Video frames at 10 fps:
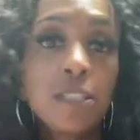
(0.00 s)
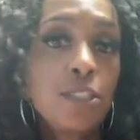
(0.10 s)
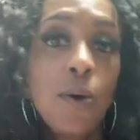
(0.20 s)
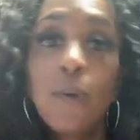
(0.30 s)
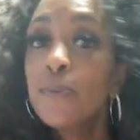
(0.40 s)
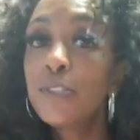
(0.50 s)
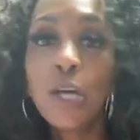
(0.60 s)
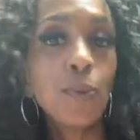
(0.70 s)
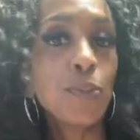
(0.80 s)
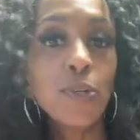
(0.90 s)
So
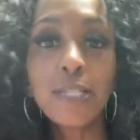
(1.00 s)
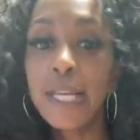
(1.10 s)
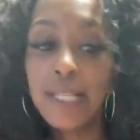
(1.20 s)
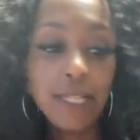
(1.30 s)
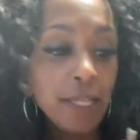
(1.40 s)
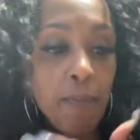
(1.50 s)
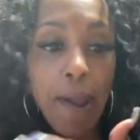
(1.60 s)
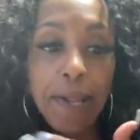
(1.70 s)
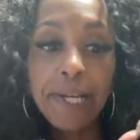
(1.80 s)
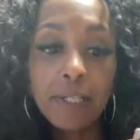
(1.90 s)
don't look at
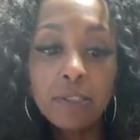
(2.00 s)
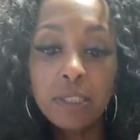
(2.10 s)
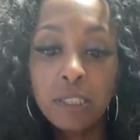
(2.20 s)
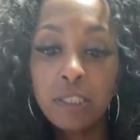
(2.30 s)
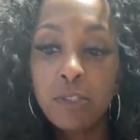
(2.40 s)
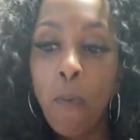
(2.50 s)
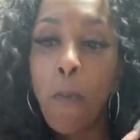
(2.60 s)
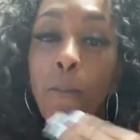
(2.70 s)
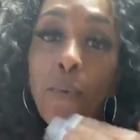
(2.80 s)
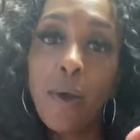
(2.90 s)
anybody else's
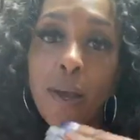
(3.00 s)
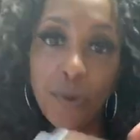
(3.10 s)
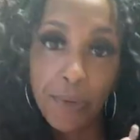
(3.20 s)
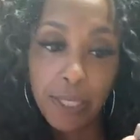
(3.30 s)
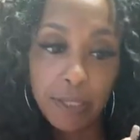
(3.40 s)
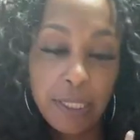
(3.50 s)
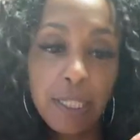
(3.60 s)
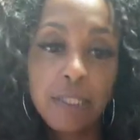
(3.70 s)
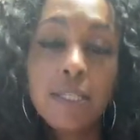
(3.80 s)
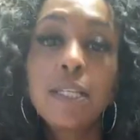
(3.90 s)
progress
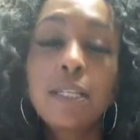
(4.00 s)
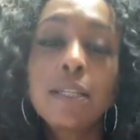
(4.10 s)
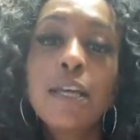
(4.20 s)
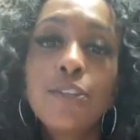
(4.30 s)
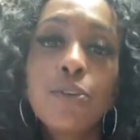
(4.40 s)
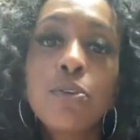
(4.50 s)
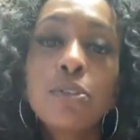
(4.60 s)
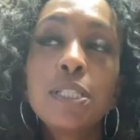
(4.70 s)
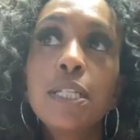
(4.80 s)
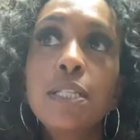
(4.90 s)
and think that
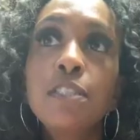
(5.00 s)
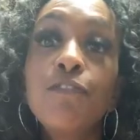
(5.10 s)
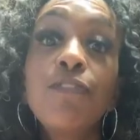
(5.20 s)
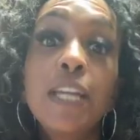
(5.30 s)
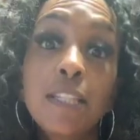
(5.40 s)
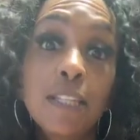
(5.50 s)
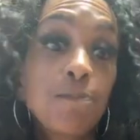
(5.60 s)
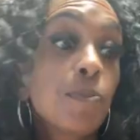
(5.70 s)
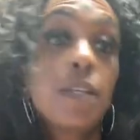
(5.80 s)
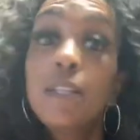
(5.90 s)
yours is
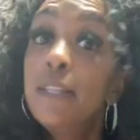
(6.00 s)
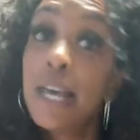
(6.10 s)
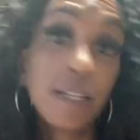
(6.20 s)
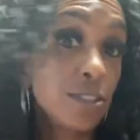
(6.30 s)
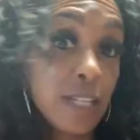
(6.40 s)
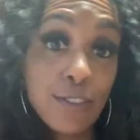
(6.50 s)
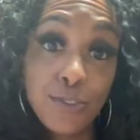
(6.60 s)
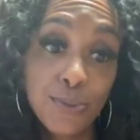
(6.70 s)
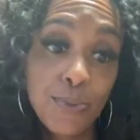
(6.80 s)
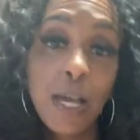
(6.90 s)
failing. That is not
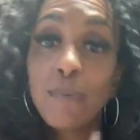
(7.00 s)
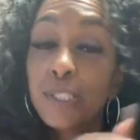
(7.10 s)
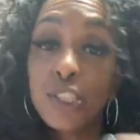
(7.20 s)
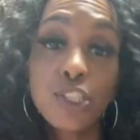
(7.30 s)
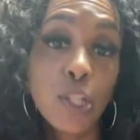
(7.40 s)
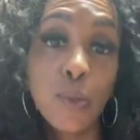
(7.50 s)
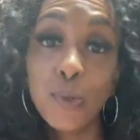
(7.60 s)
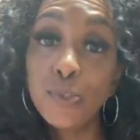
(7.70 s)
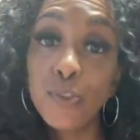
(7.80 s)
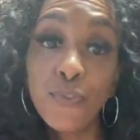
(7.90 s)
true. I was a slow
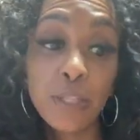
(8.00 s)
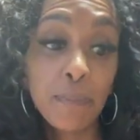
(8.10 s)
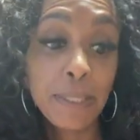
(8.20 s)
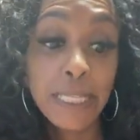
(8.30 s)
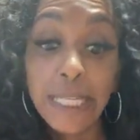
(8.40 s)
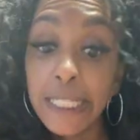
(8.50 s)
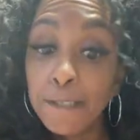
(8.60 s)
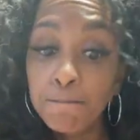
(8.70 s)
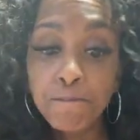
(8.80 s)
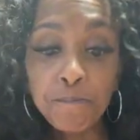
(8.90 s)
loser from the
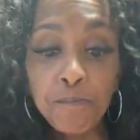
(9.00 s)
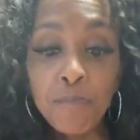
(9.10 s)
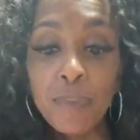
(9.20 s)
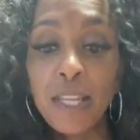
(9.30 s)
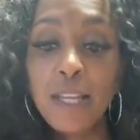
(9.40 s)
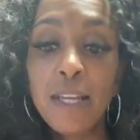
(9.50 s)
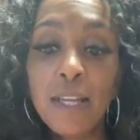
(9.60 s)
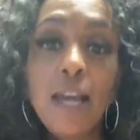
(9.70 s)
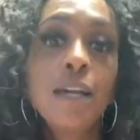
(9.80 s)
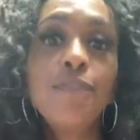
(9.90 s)
beginning.
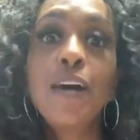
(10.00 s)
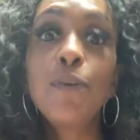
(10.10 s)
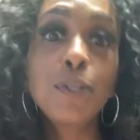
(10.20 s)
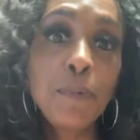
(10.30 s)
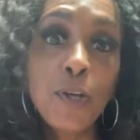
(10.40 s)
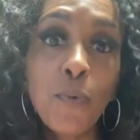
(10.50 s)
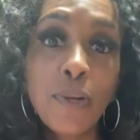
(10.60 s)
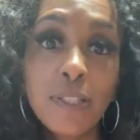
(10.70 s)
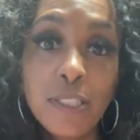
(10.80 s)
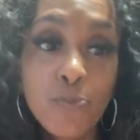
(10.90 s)
And if I would have been on
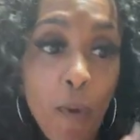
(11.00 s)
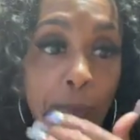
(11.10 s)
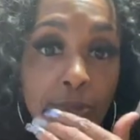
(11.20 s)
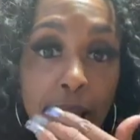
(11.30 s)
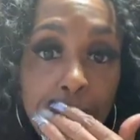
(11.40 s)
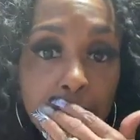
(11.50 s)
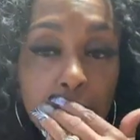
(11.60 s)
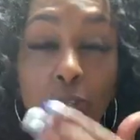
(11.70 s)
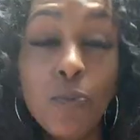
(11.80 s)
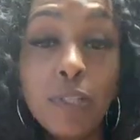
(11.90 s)
one of these
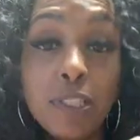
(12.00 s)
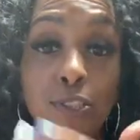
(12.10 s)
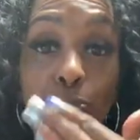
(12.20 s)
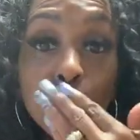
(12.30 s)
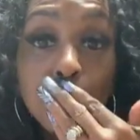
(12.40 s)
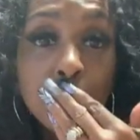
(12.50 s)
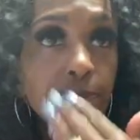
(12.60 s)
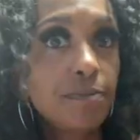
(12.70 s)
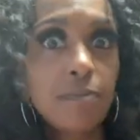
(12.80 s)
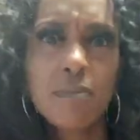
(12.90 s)
websites, on one of these groups,
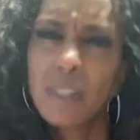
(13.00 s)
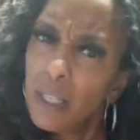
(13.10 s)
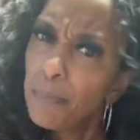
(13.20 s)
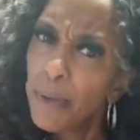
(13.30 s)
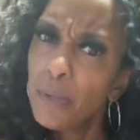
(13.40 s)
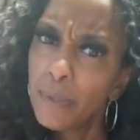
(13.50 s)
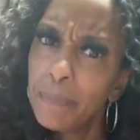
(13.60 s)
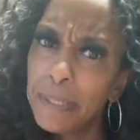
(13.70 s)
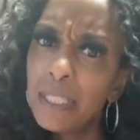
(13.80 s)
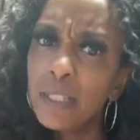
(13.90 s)
I probably would
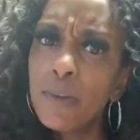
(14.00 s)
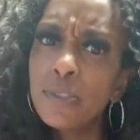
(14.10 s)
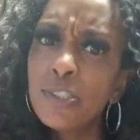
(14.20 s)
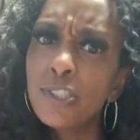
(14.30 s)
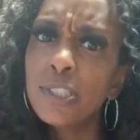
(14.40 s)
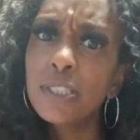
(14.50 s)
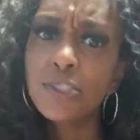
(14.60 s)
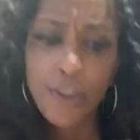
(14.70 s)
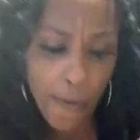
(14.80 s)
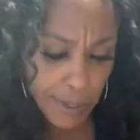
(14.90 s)
have been a little
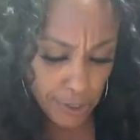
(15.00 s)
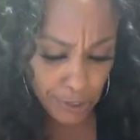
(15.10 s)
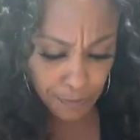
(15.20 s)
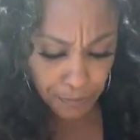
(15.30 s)
discouraged.